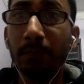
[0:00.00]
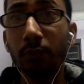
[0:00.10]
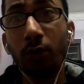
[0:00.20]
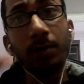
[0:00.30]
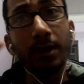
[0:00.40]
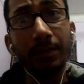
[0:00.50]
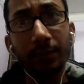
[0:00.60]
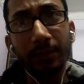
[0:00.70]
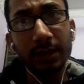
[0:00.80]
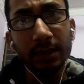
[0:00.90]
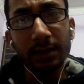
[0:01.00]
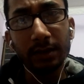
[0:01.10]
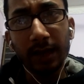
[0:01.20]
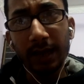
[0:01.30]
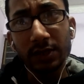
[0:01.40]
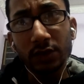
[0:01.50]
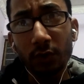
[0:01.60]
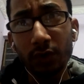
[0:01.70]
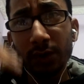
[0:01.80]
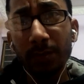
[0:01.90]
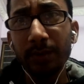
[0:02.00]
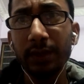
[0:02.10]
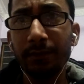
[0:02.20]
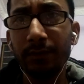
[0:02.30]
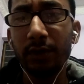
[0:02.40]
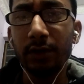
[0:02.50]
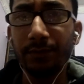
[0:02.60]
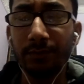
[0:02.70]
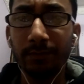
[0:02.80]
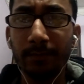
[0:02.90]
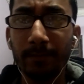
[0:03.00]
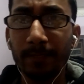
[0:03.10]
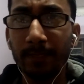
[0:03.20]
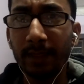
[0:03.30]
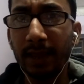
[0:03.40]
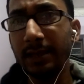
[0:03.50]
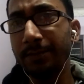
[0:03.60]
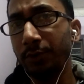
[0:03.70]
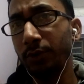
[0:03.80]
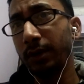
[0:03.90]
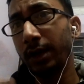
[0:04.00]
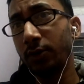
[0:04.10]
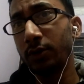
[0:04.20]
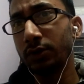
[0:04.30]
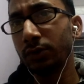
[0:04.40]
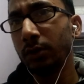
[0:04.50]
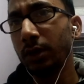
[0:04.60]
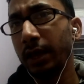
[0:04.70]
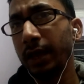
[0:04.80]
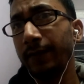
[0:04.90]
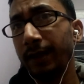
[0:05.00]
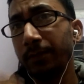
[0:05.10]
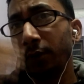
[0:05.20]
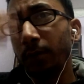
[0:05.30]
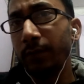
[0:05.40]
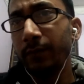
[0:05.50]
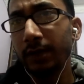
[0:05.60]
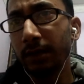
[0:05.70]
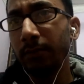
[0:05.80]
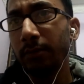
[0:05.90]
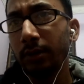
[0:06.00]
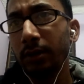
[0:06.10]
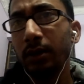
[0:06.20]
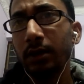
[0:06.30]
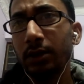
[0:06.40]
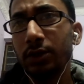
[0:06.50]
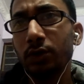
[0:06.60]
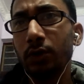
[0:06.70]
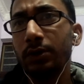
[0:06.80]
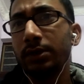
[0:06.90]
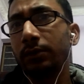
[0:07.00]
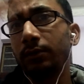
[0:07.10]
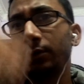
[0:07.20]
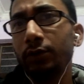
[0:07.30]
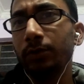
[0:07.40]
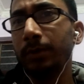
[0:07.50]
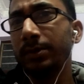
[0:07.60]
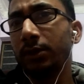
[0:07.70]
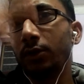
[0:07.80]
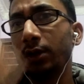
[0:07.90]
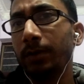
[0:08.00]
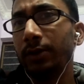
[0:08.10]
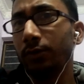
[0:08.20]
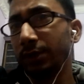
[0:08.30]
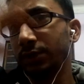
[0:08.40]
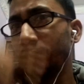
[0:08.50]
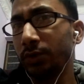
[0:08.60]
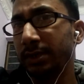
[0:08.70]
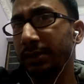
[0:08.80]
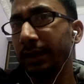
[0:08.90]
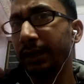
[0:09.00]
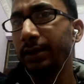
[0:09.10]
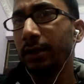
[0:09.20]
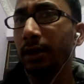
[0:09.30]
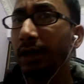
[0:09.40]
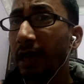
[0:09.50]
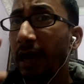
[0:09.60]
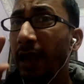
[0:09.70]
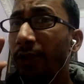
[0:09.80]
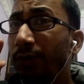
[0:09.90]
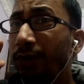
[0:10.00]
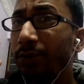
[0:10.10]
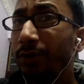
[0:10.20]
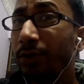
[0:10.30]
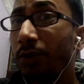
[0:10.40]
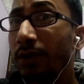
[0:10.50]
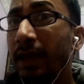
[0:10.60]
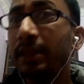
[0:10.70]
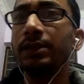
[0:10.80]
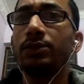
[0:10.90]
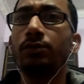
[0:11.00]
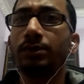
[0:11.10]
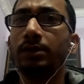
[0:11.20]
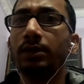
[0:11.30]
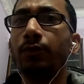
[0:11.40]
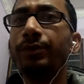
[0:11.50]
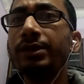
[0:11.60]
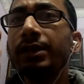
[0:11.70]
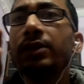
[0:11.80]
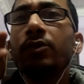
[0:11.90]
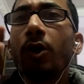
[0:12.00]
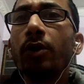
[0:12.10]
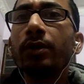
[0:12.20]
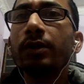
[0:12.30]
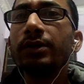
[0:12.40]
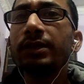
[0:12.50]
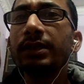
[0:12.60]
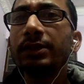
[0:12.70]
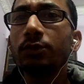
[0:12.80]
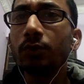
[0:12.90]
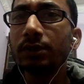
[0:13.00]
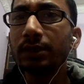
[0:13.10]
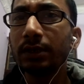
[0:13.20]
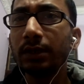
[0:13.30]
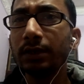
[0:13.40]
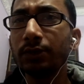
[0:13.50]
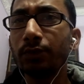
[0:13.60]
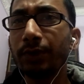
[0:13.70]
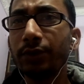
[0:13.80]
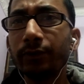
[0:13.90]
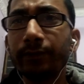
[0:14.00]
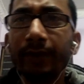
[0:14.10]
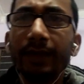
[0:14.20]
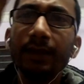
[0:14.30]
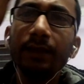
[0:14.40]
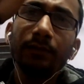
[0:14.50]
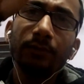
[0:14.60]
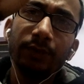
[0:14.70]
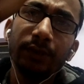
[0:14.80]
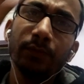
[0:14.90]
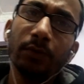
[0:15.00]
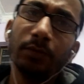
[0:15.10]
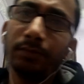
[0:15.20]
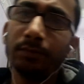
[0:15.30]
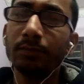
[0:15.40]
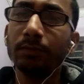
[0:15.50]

Problem will be there and solution will be there in front of you. As a bureaucrat also, if any problem will come, solution, you will be surrounded by your resources, right? And you need to recognize the resource. Which resource is going to fit in which problem?